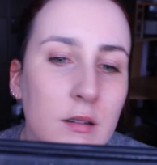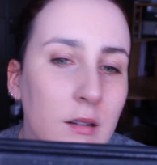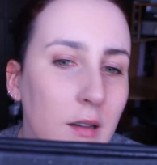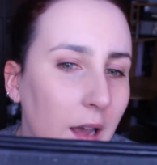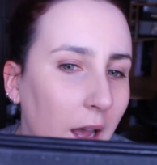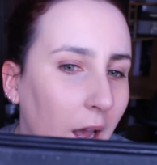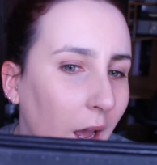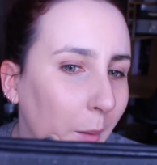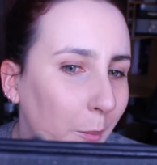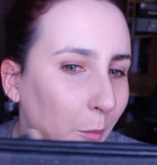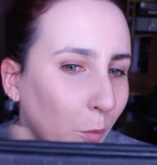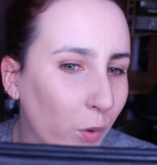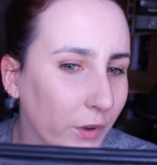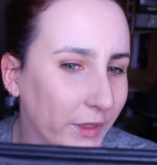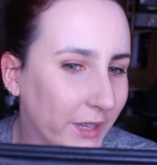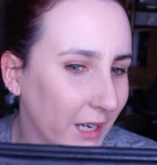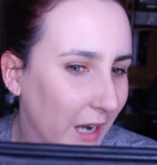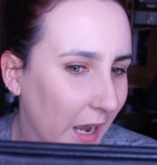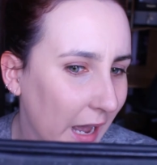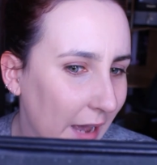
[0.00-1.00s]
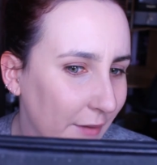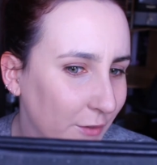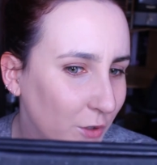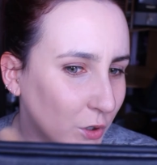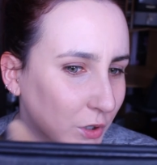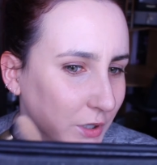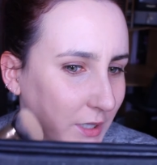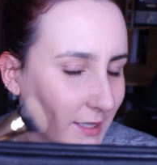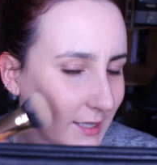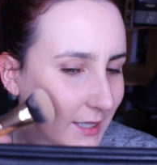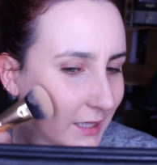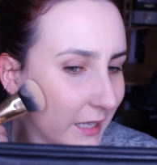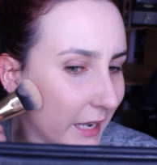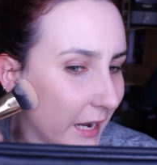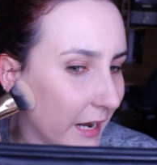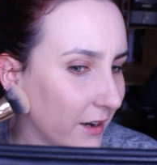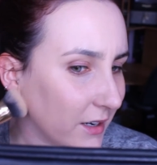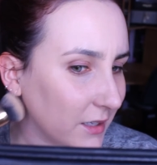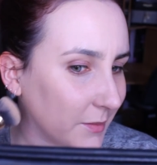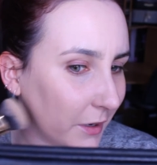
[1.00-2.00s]
One thing I have noticed is that the
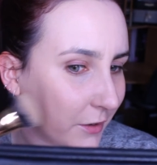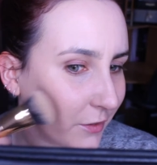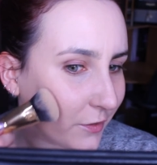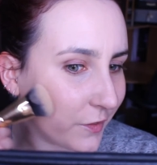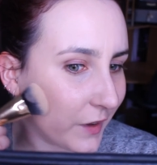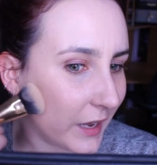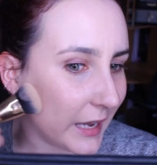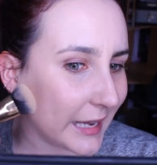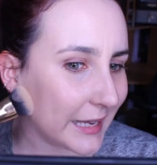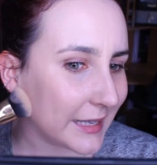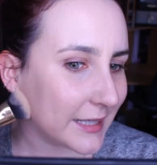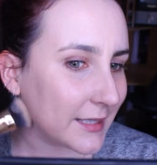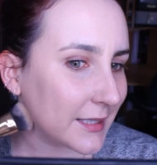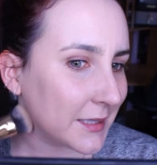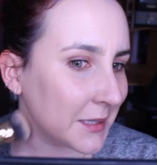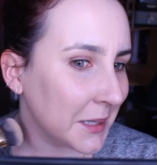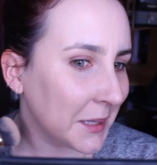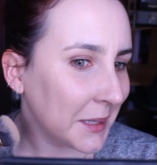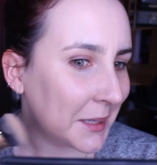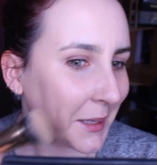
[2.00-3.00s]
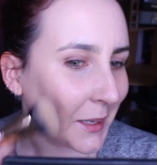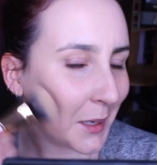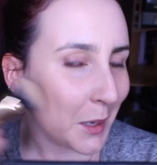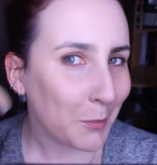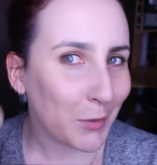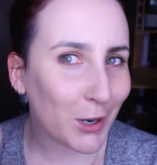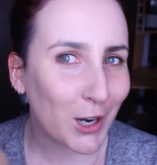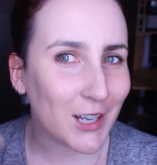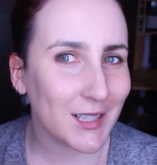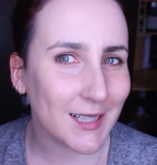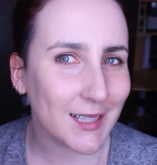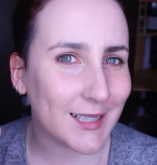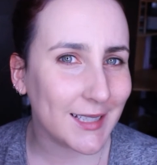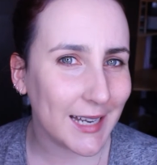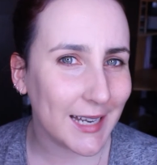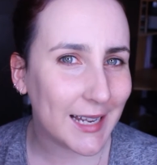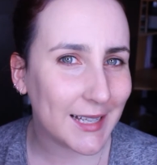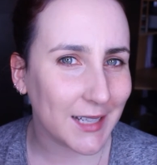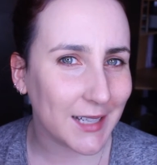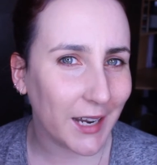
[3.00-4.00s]
hairs on my face, because it
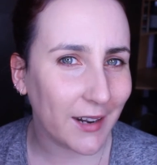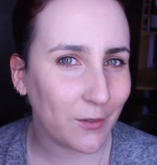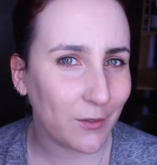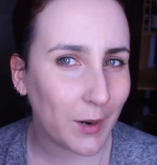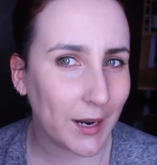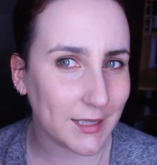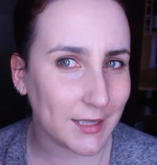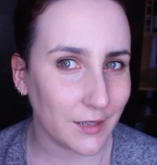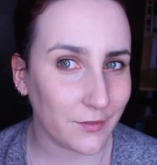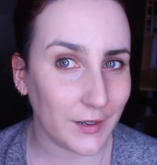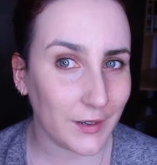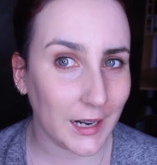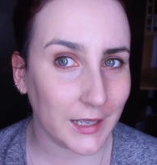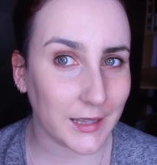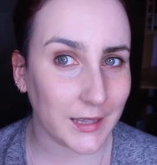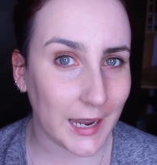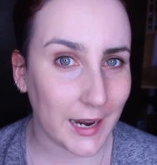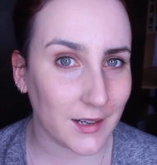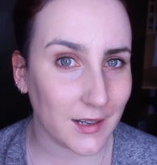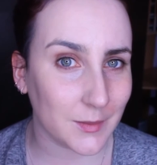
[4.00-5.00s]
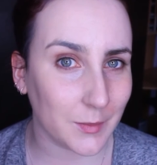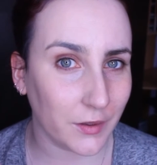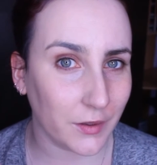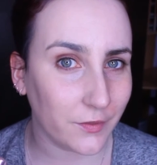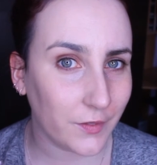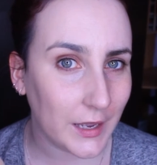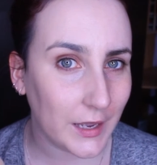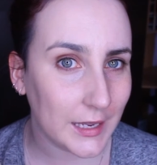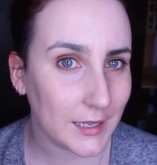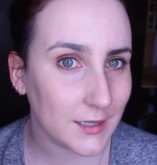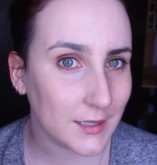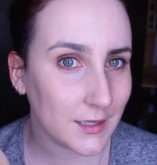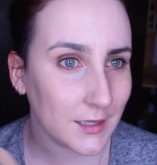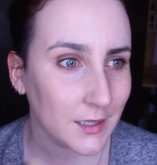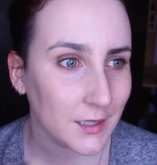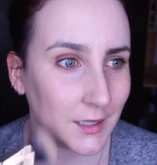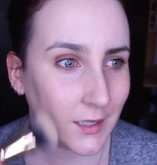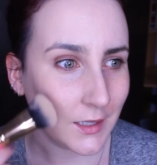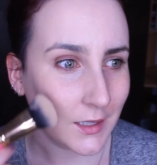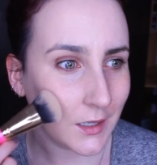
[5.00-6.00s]
stays kind of wet, I feel like the hairs on my
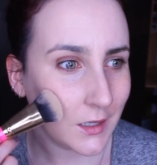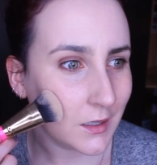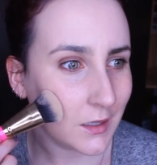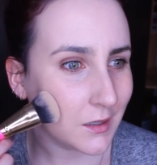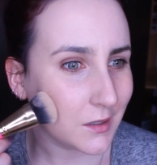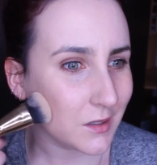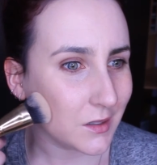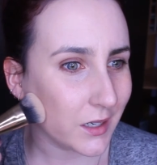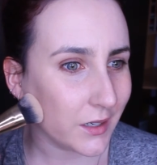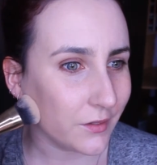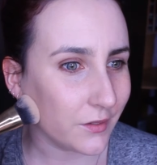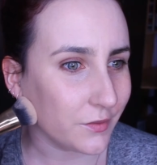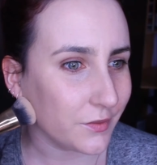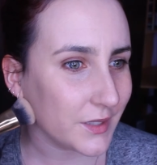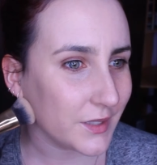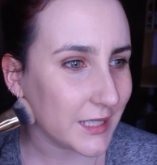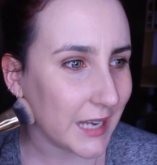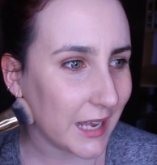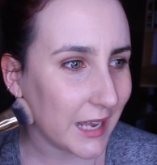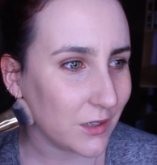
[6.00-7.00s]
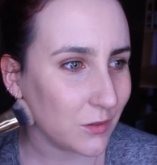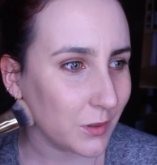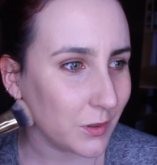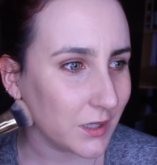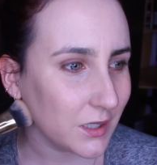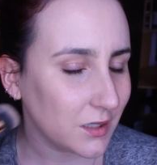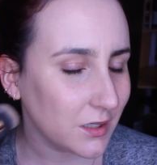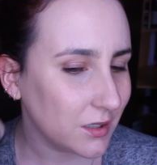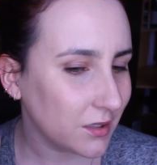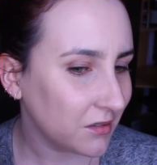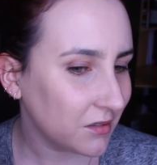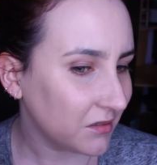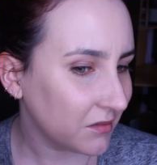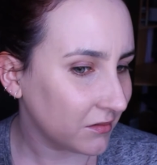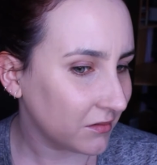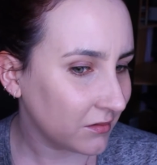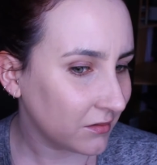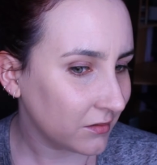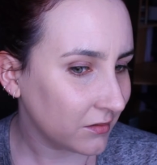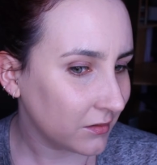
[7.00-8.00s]
face kind of stand with it
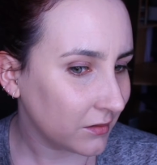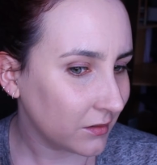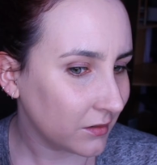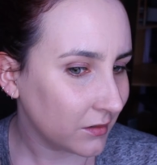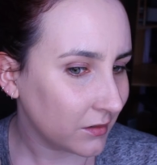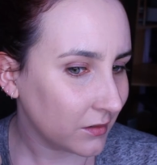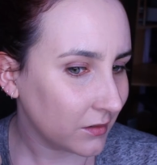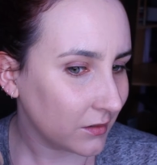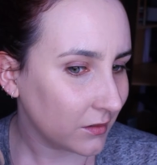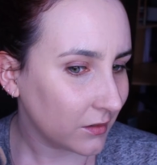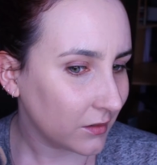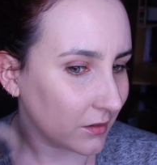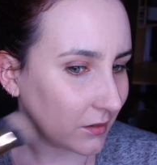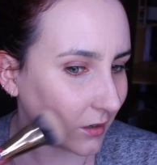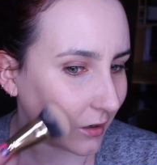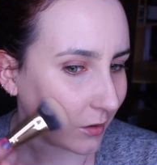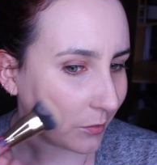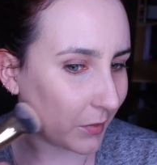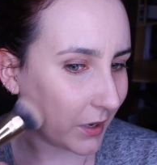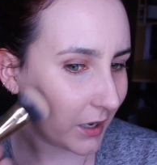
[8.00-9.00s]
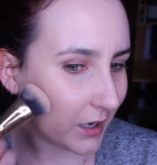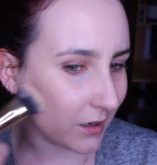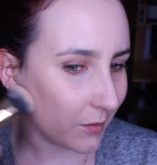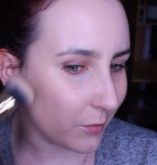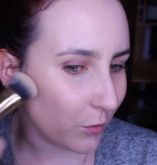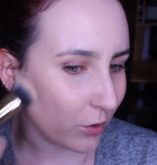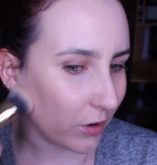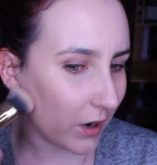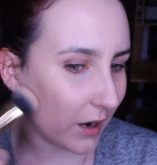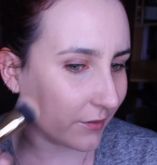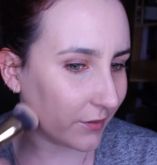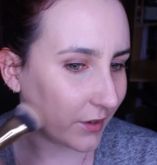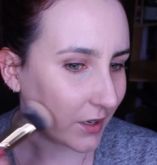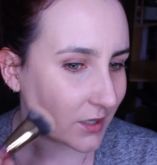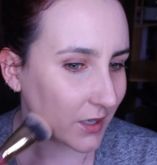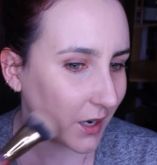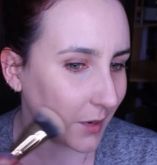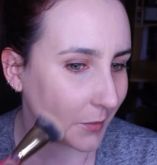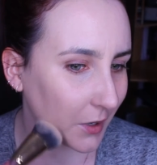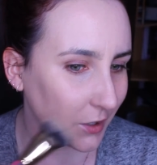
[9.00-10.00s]
or make it more
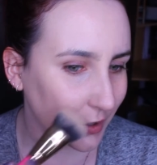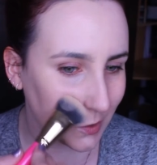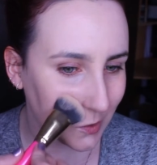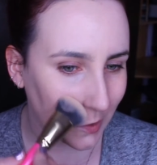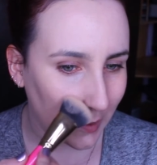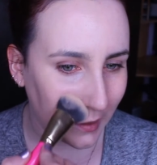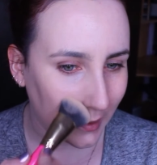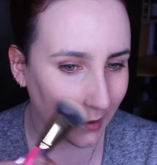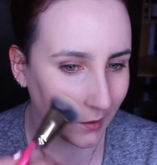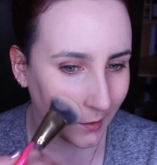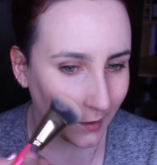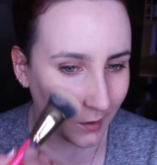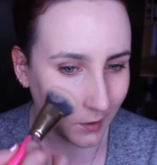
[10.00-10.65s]
obvious. I'm not sure.